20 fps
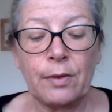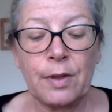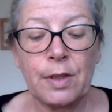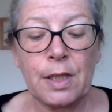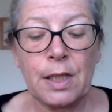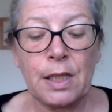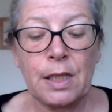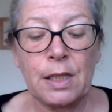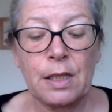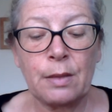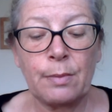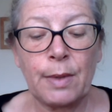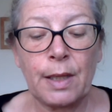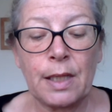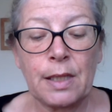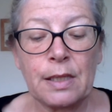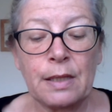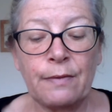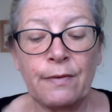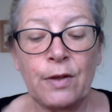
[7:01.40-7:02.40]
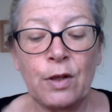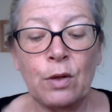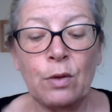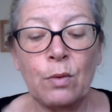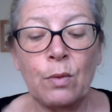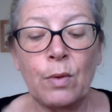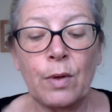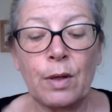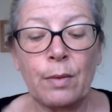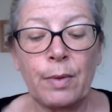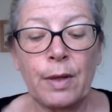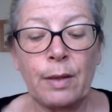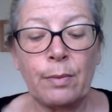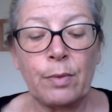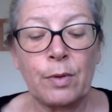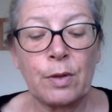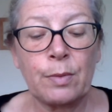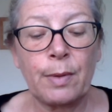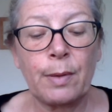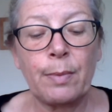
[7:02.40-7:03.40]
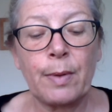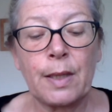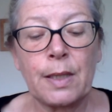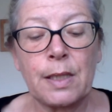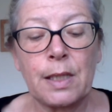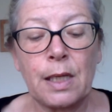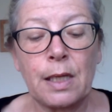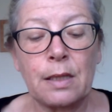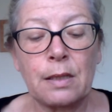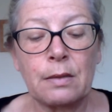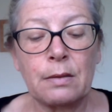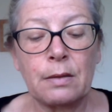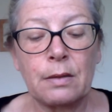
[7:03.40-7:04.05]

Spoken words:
the deed to me, as if you were the people to be pitied.